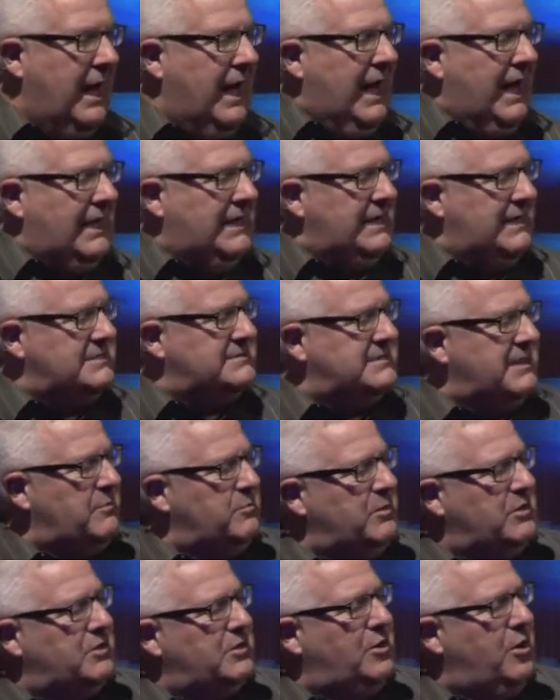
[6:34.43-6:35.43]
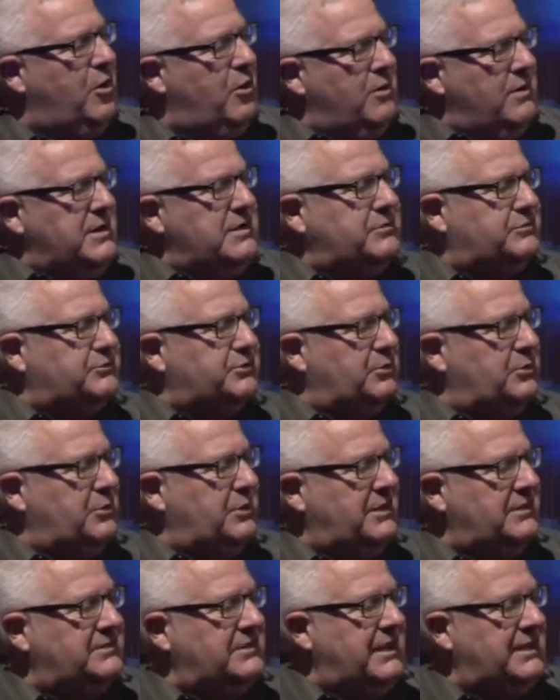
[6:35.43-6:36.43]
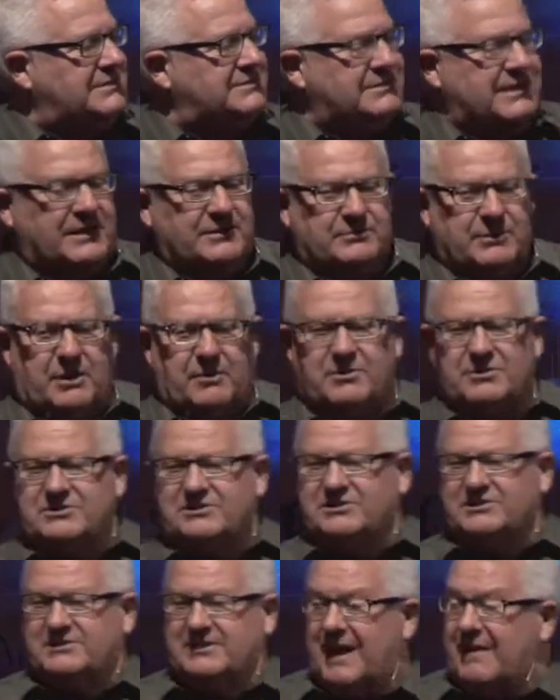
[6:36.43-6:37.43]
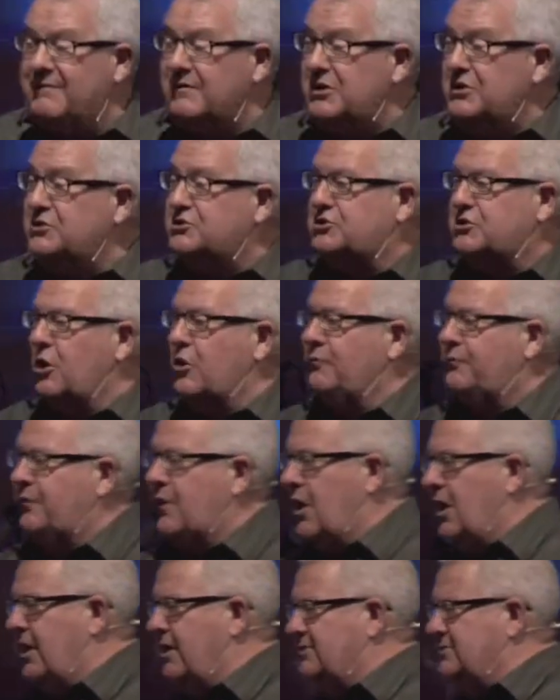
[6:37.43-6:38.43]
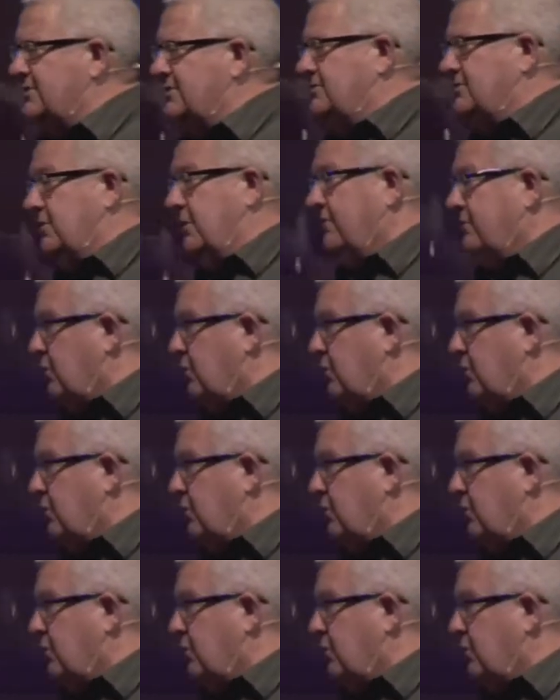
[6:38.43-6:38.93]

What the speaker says: And as they were going through it, they said there were 7 shofars, and so of